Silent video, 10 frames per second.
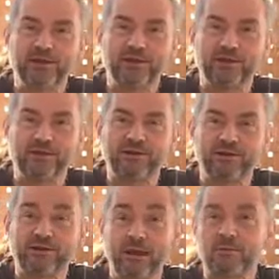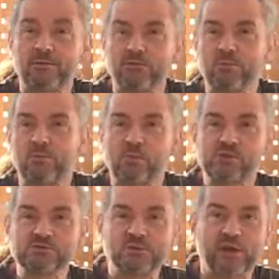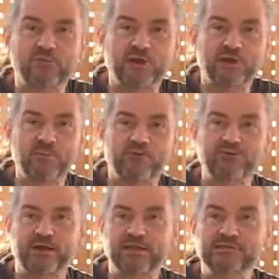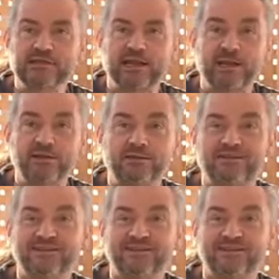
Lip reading: reminds me, I've got to get my flight today.